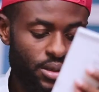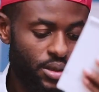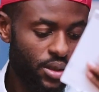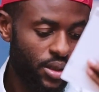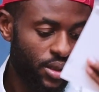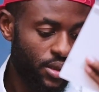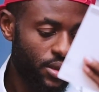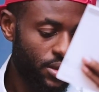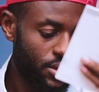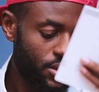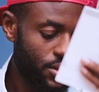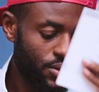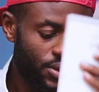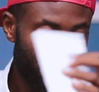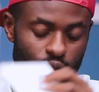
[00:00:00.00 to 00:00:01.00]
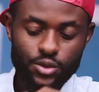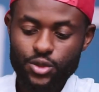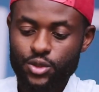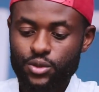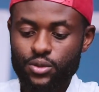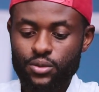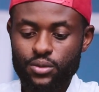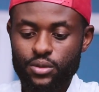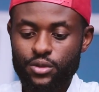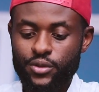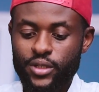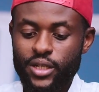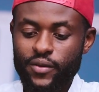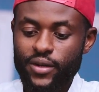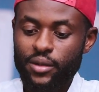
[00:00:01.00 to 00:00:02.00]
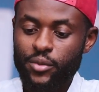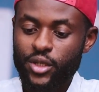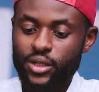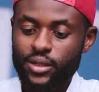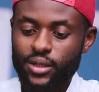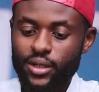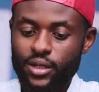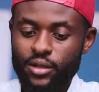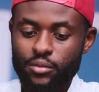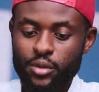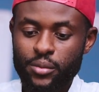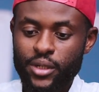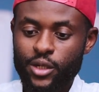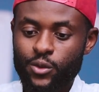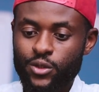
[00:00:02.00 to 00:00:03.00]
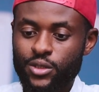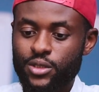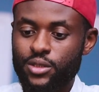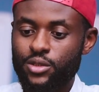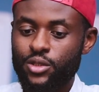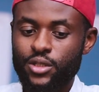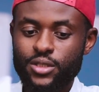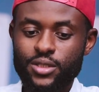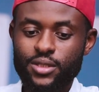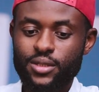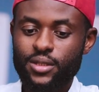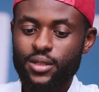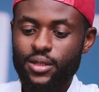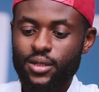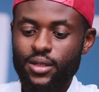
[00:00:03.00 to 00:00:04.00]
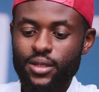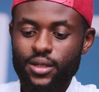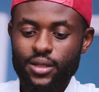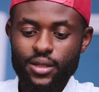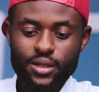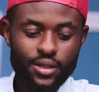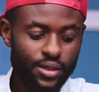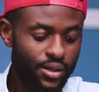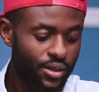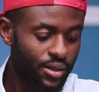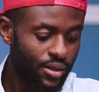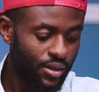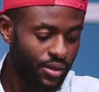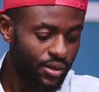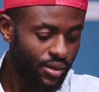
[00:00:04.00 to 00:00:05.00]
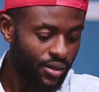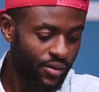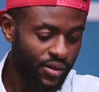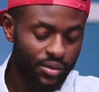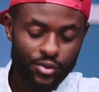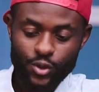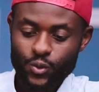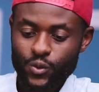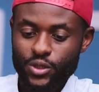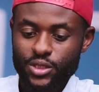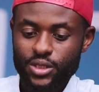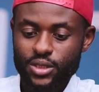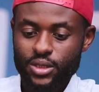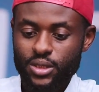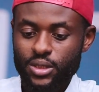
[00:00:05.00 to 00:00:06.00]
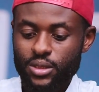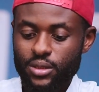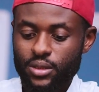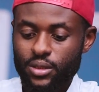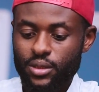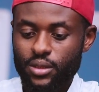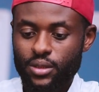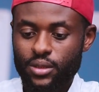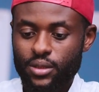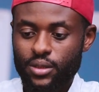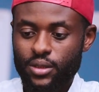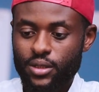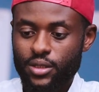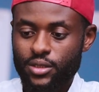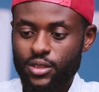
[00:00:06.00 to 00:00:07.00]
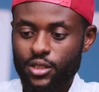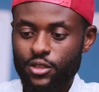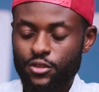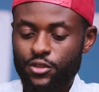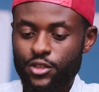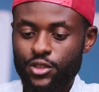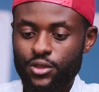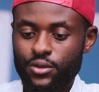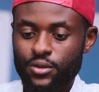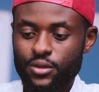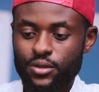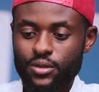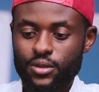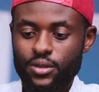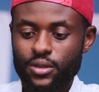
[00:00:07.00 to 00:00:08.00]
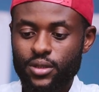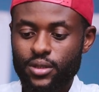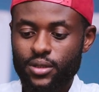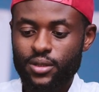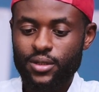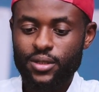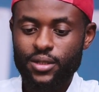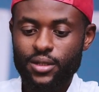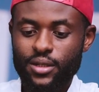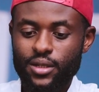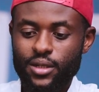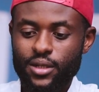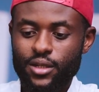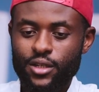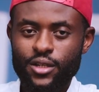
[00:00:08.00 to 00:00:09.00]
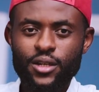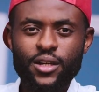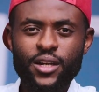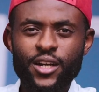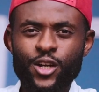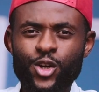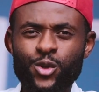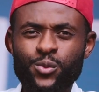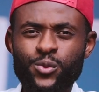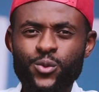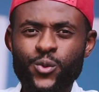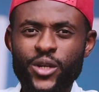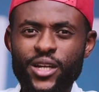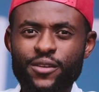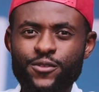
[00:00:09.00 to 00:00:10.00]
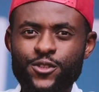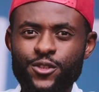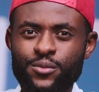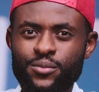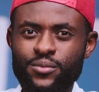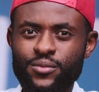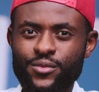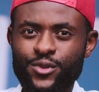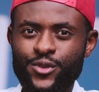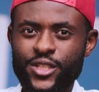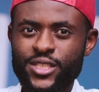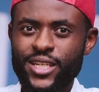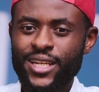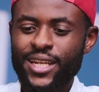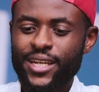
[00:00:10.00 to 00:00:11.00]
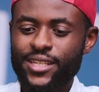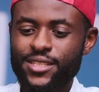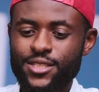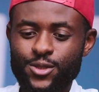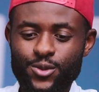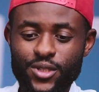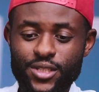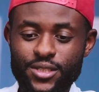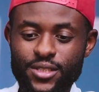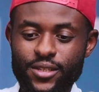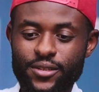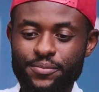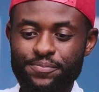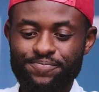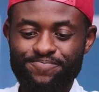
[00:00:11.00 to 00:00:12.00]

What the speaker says: I don't know how to read Arabic. I remember I was taught Arabic once in secondary school. I hope we have some great LIE students here.